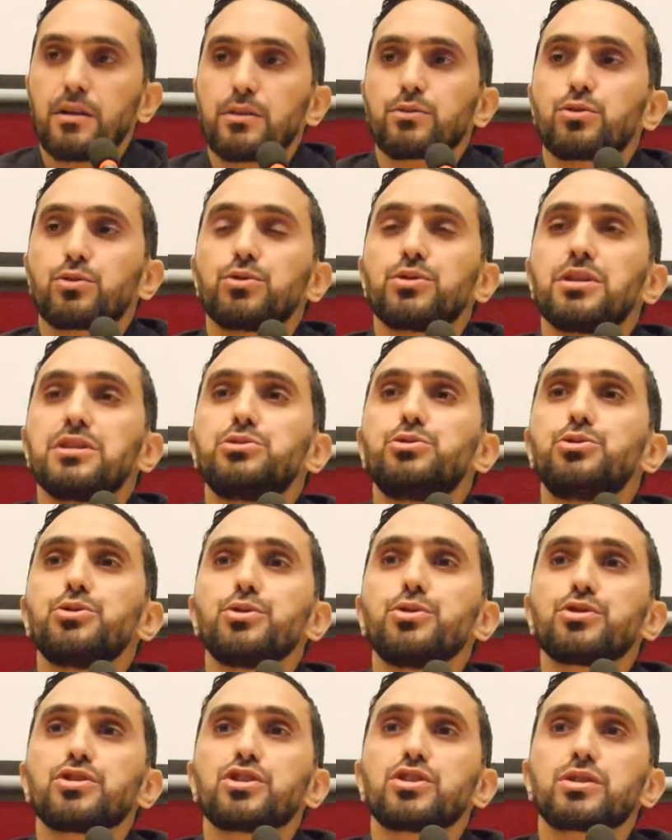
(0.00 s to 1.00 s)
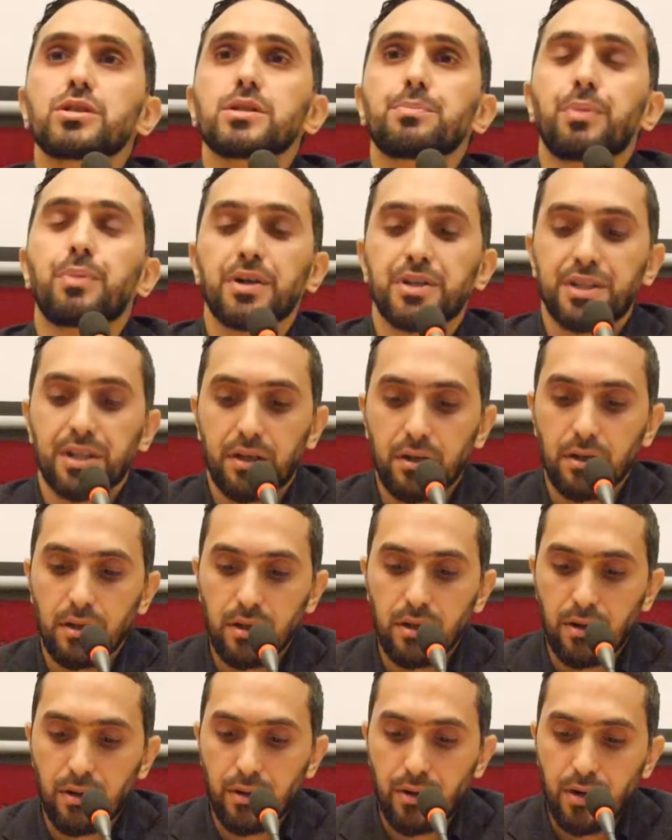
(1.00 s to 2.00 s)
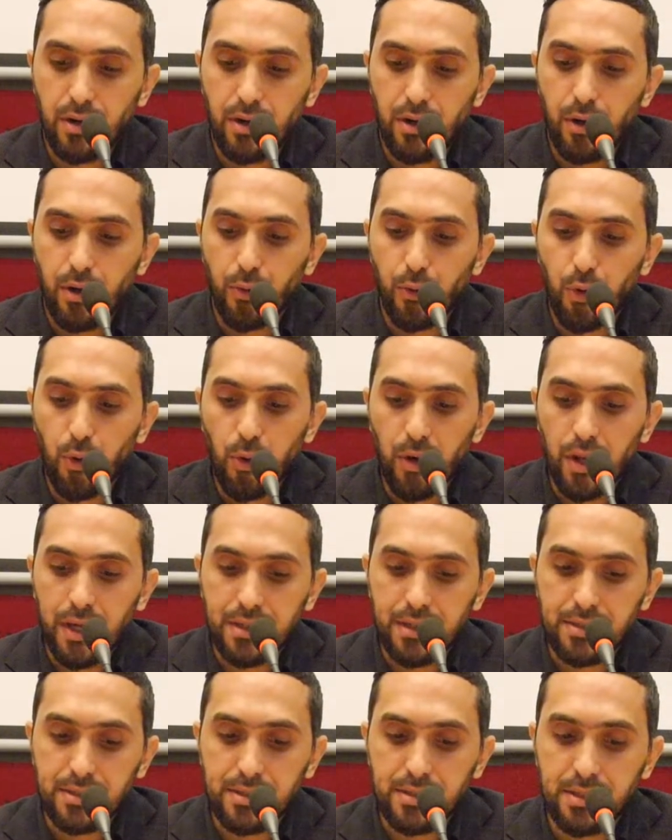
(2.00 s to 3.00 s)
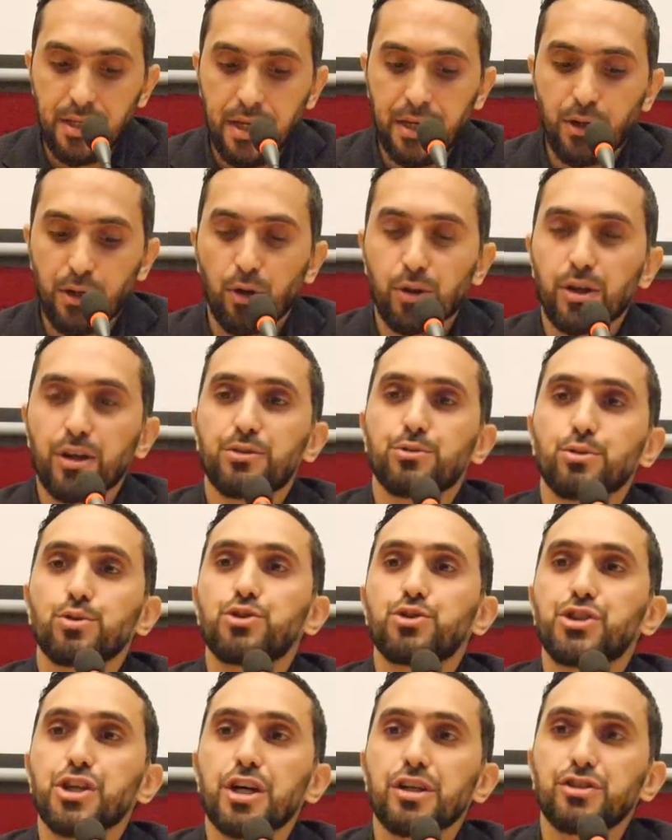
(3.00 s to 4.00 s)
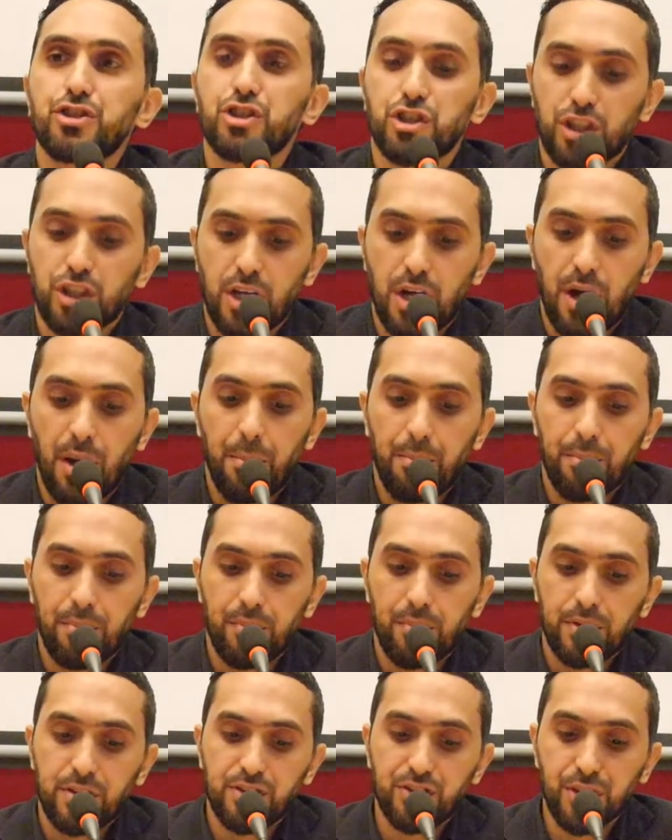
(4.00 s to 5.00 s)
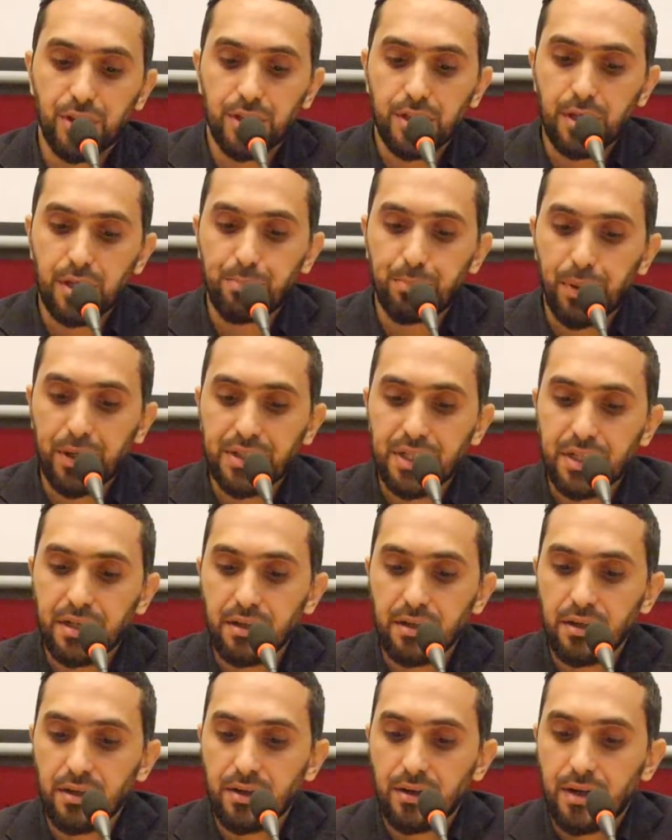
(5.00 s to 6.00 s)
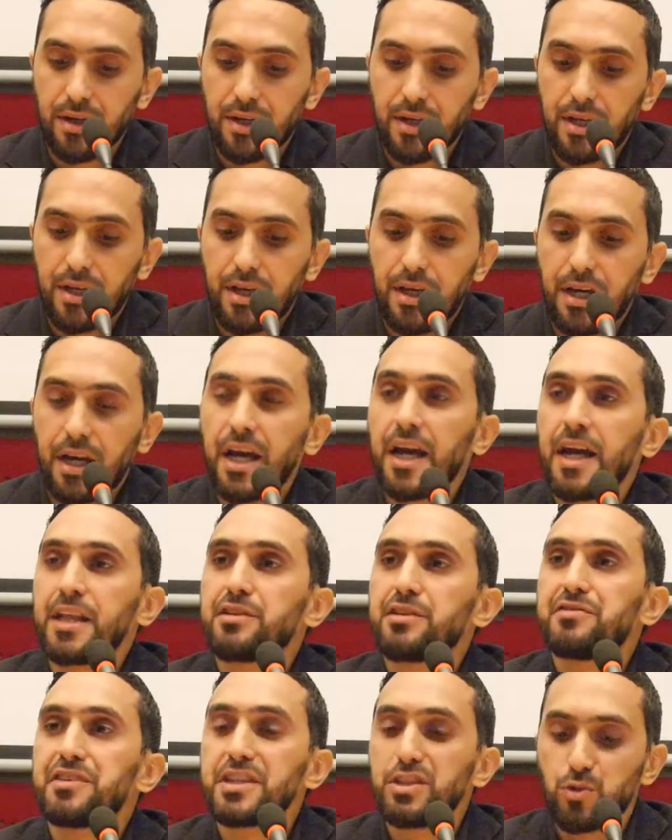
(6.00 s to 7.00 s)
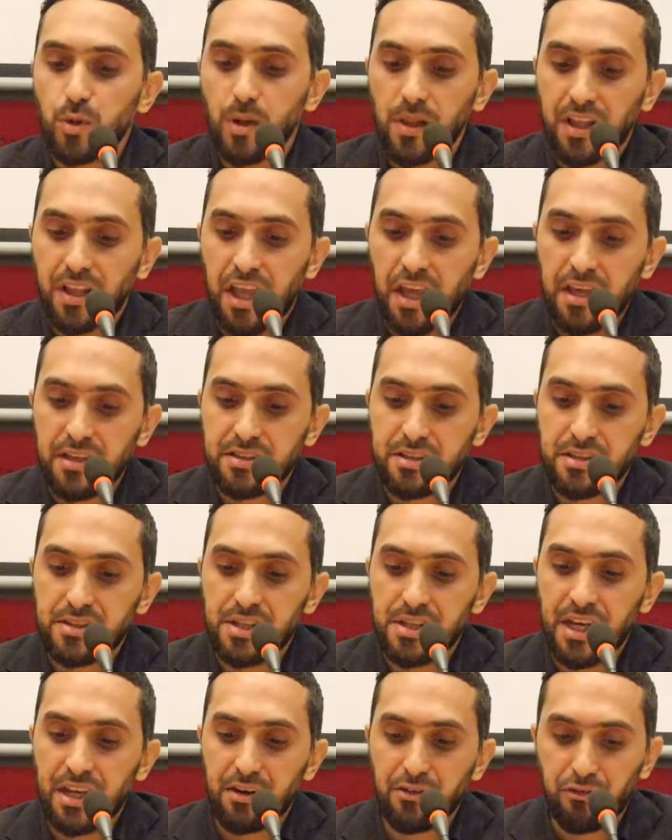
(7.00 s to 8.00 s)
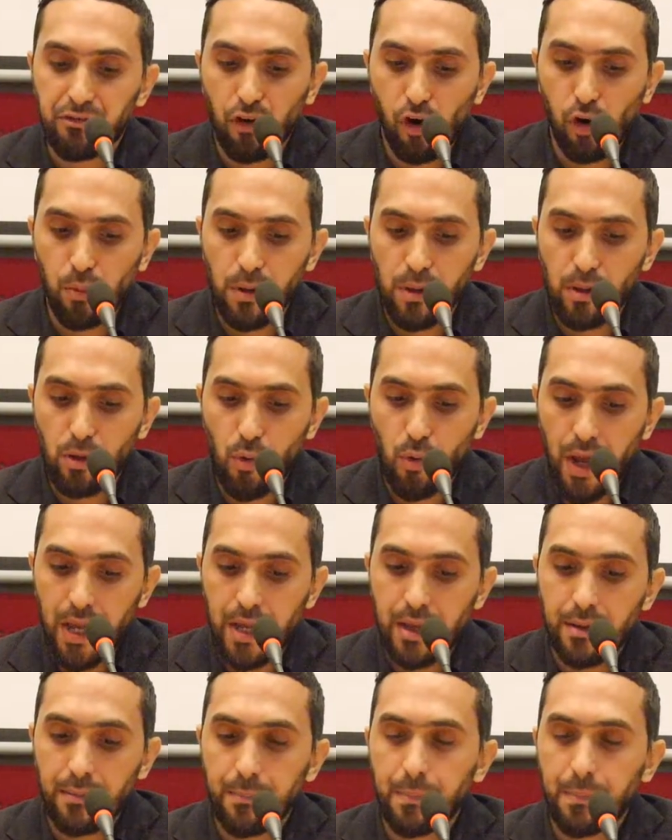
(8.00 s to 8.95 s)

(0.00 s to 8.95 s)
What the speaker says: to deduce particular rulings in order to judge certain particular individual cases in a formal way,